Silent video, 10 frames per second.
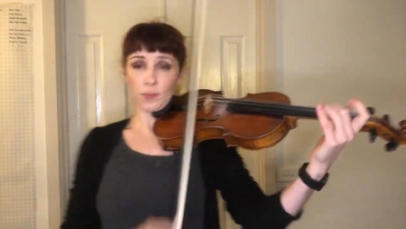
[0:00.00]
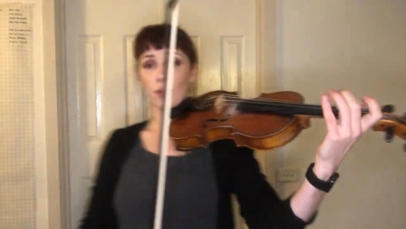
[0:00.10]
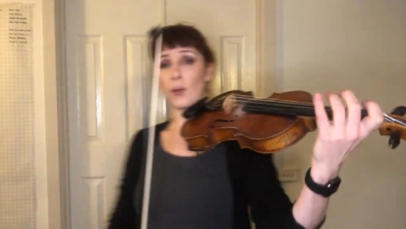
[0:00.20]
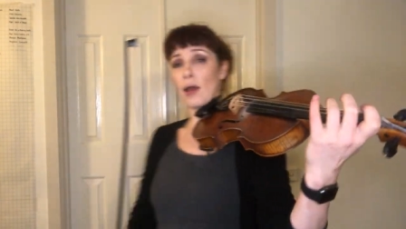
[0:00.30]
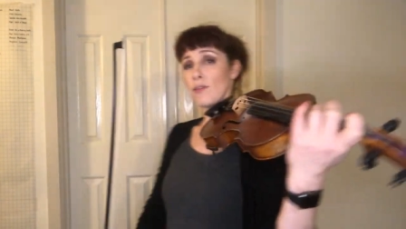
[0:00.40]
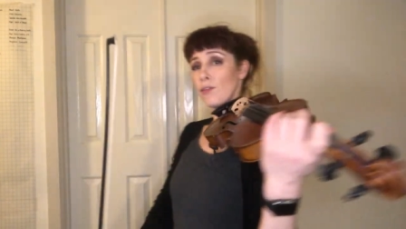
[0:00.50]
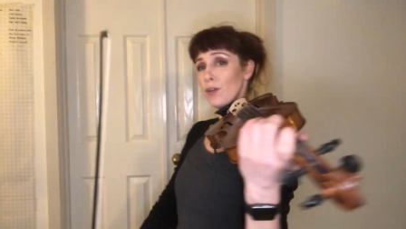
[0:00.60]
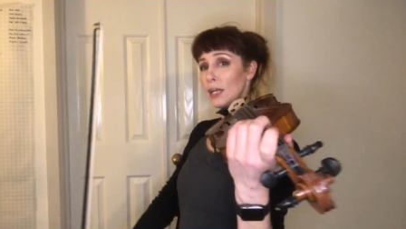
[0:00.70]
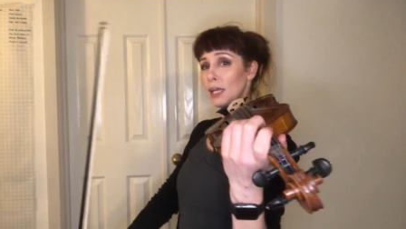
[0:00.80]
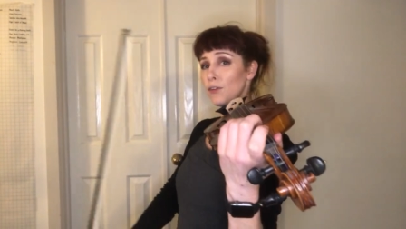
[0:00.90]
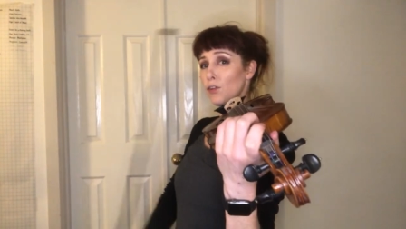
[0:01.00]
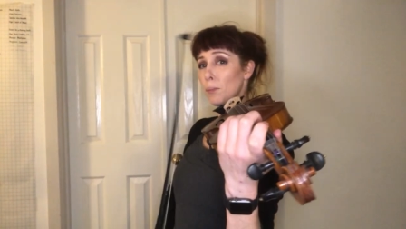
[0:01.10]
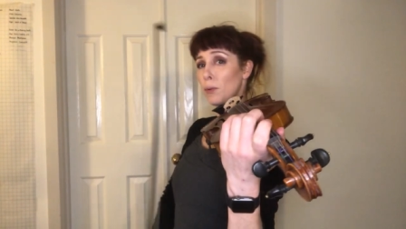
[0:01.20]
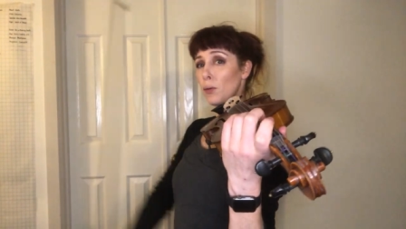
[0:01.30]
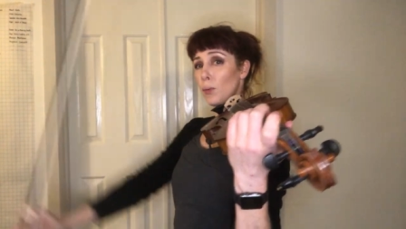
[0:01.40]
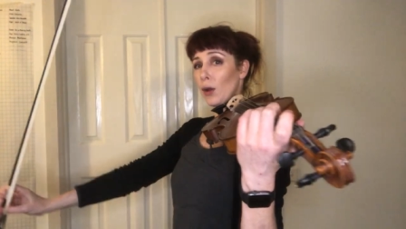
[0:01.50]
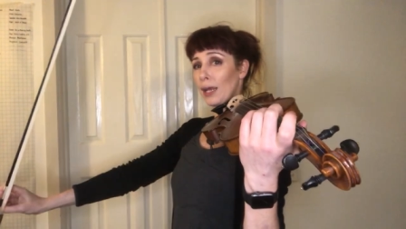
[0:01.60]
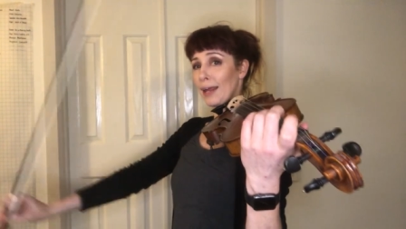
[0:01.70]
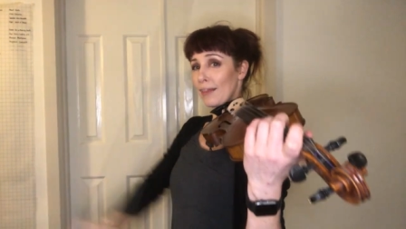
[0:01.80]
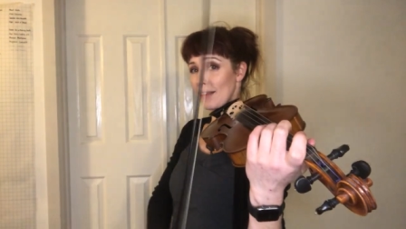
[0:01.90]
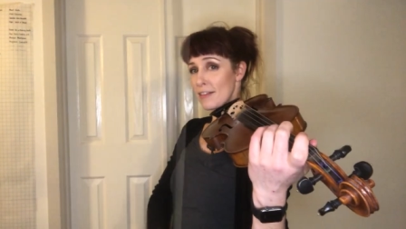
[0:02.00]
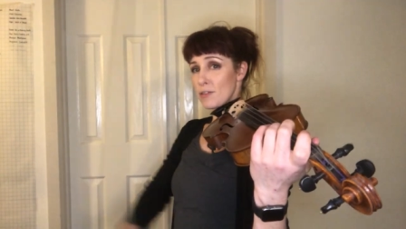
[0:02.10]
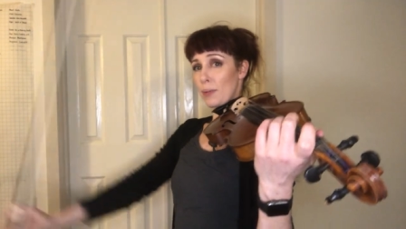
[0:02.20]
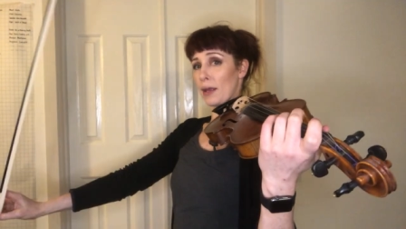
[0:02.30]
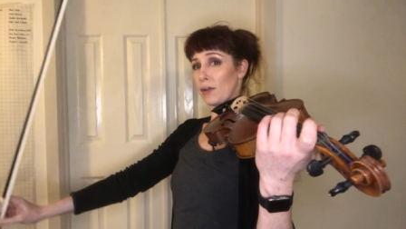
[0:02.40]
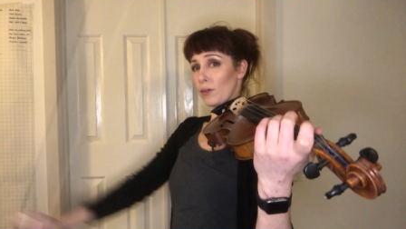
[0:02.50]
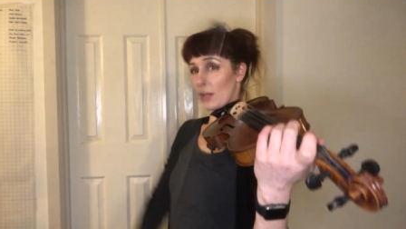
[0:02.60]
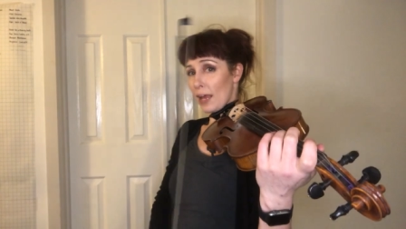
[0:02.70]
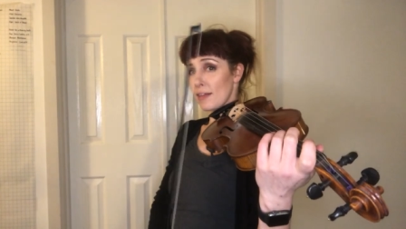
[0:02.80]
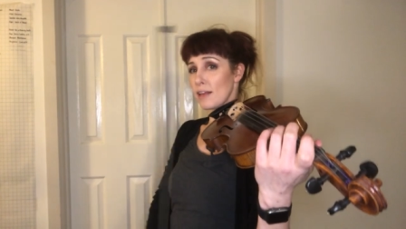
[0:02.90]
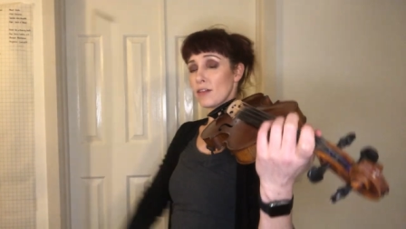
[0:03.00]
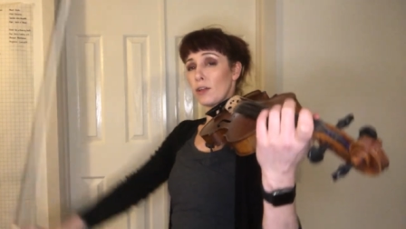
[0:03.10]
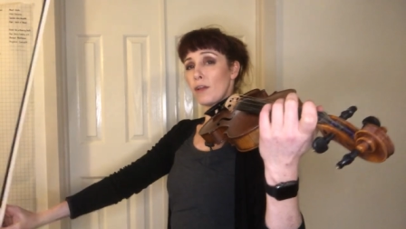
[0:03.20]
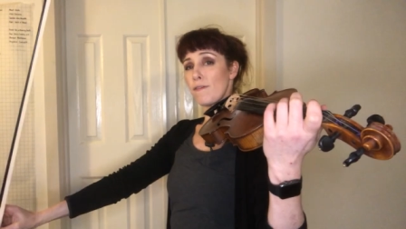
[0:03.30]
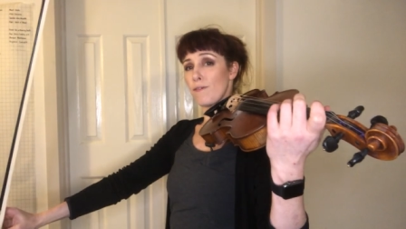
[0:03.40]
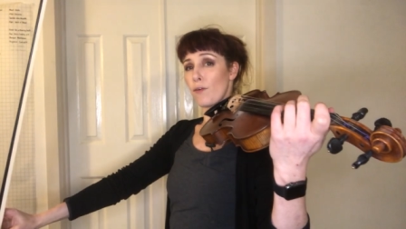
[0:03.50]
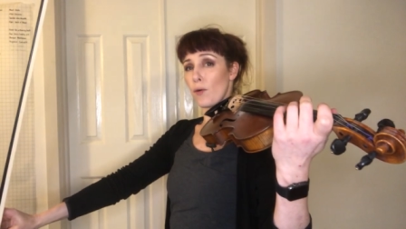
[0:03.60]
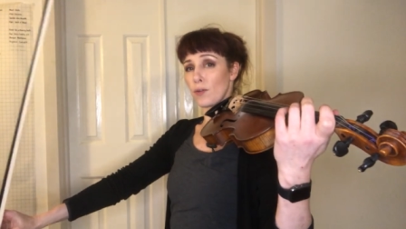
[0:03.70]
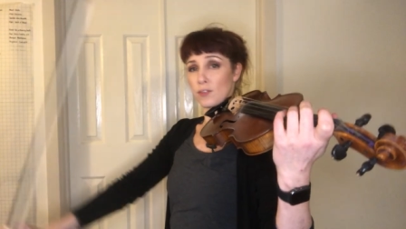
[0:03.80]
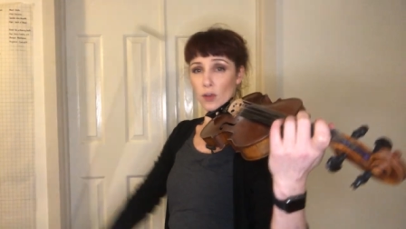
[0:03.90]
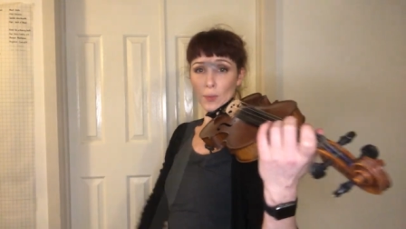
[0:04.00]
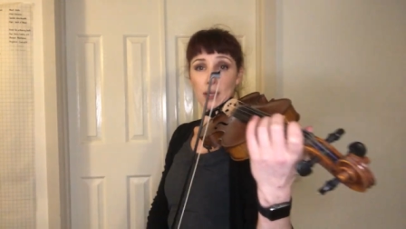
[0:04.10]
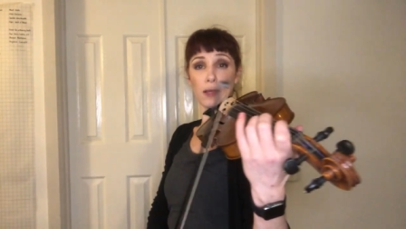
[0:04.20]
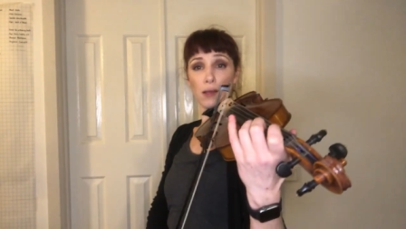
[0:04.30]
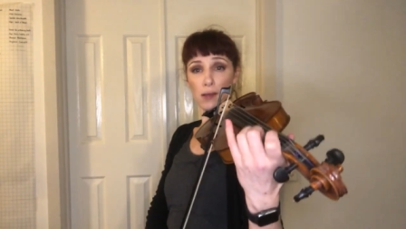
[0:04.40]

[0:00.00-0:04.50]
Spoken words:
you have a feeling of your bow working this way, okay? There's a lot of force going,